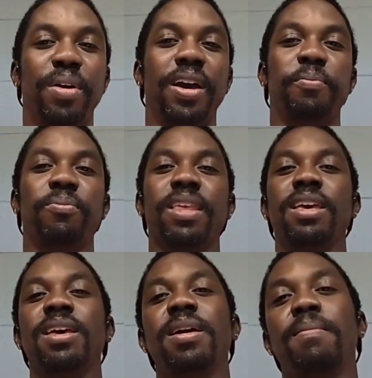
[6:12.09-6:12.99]
But
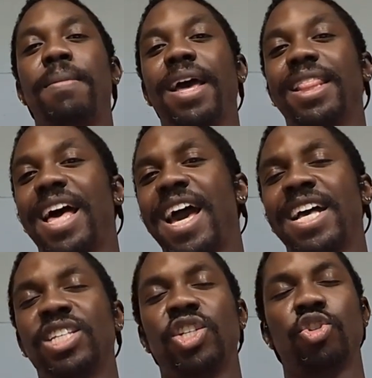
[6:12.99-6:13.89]
my
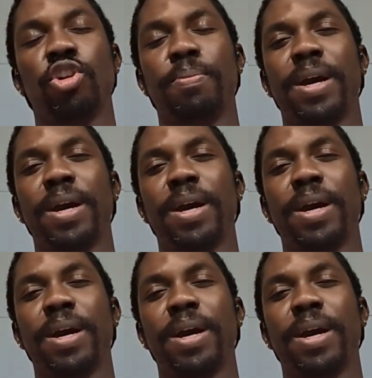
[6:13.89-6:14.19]
last trip,